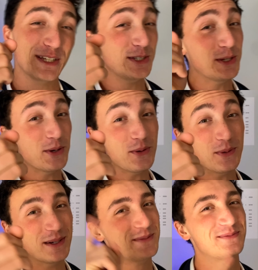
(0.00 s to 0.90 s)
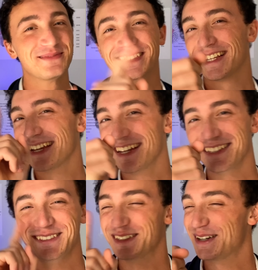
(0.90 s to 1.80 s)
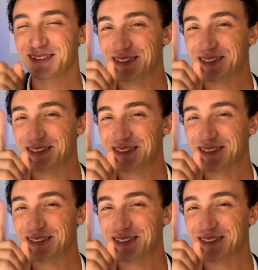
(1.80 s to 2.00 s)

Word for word: you, you know,